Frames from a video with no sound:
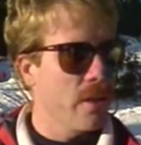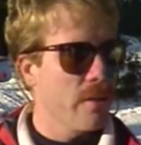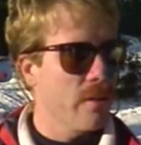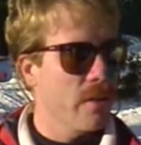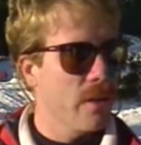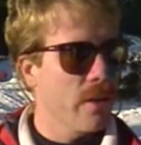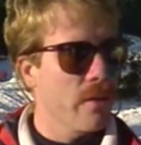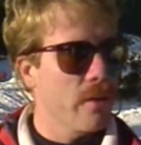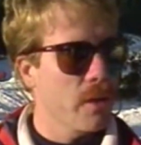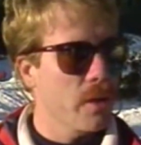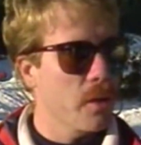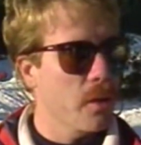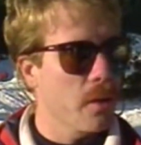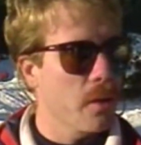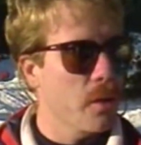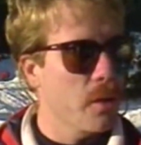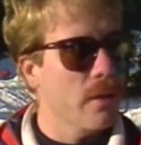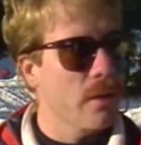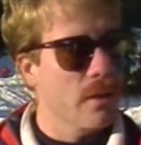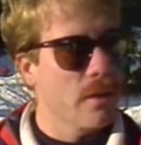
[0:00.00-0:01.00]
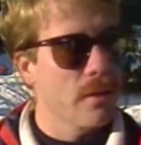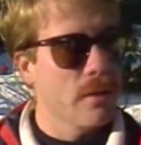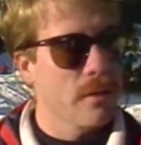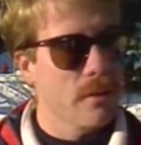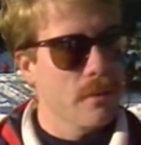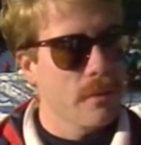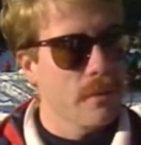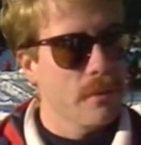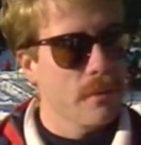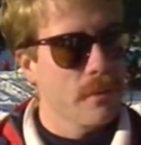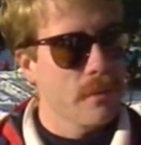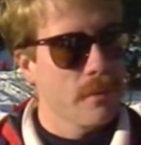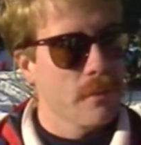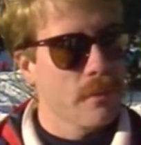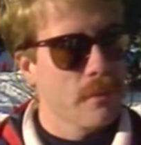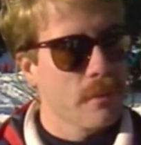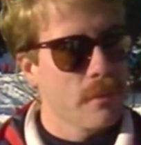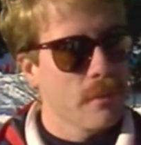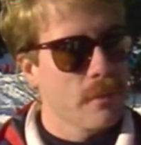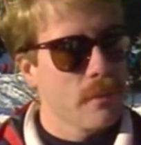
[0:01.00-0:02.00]
of a of a source.
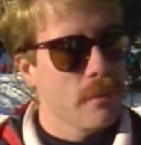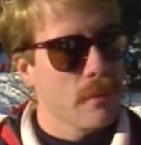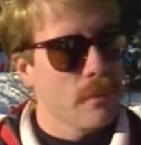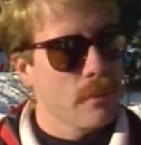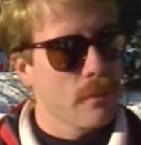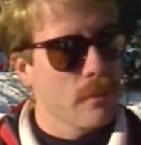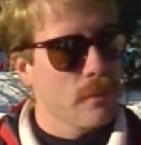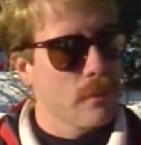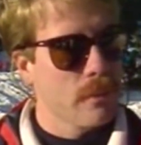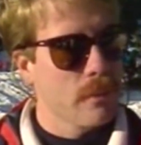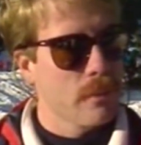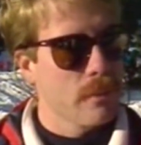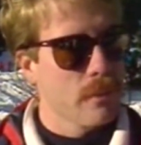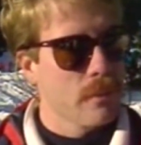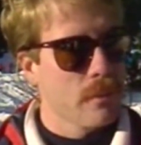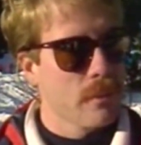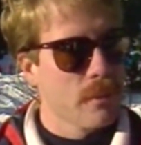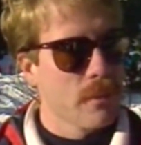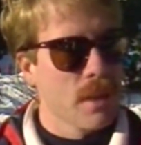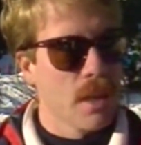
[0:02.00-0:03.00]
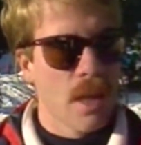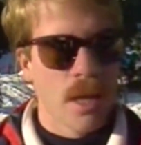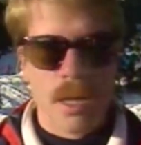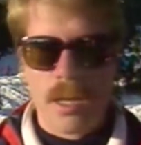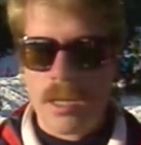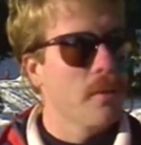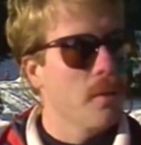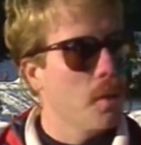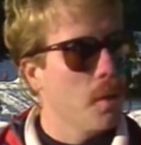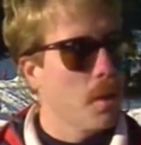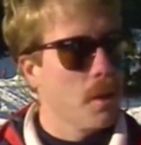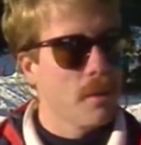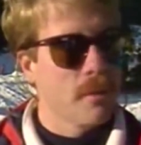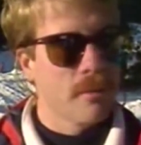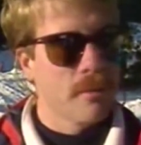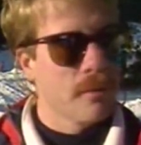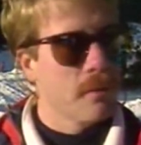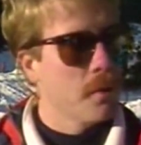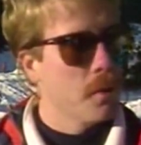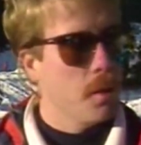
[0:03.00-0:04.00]
You see any comms in the future at all? Well,
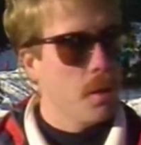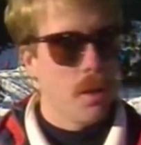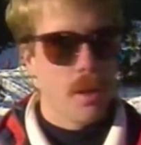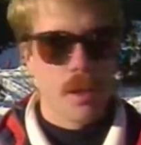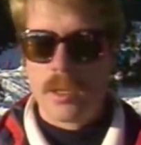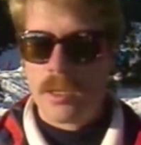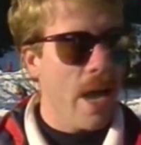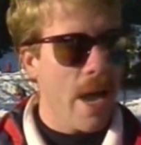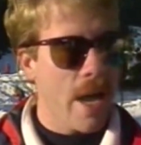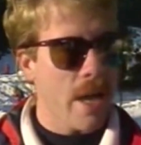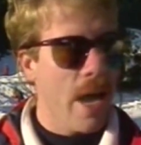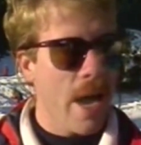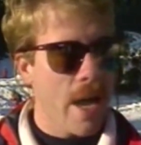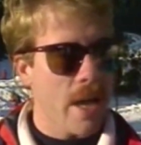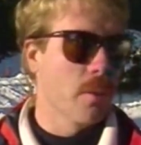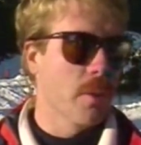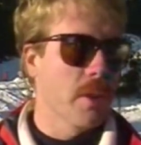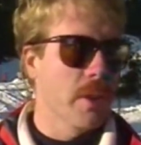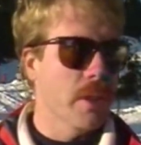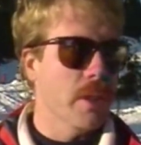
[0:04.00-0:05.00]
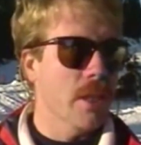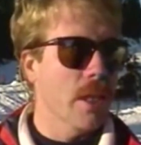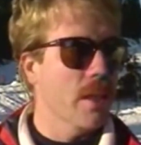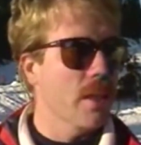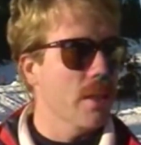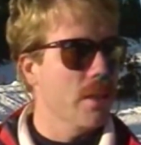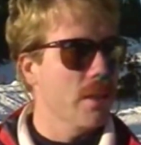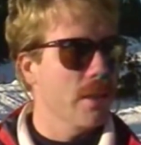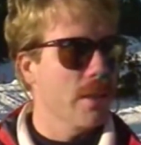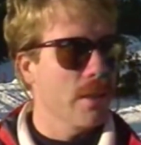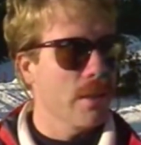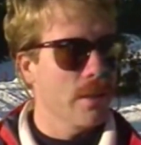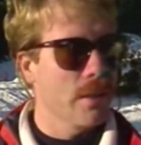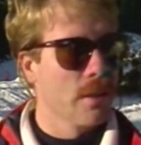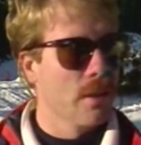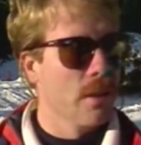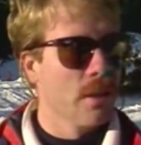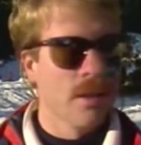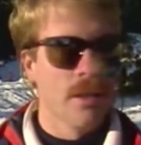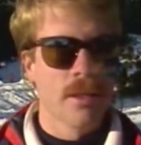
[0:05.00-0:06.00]
how, how we just like to say
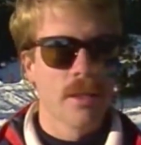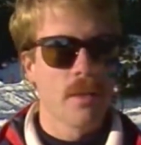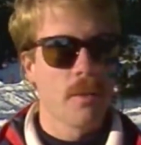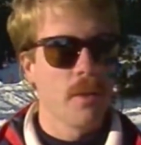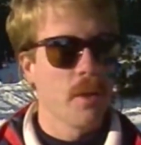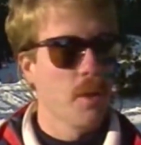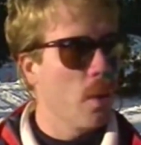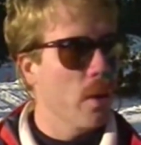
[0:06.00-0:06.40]
that we